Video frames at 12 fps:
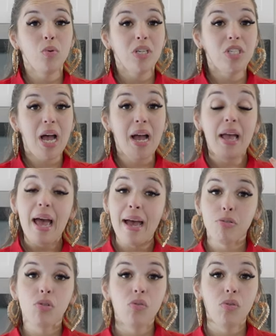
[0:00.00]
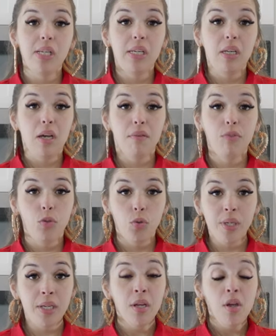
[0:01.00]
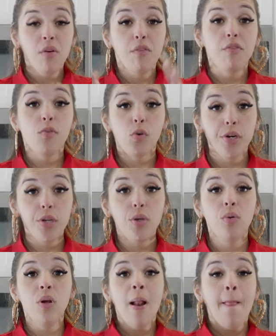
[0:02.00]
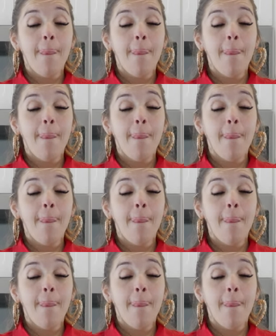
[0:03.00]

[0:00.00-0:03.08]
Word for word: which I absolutely love doing for you.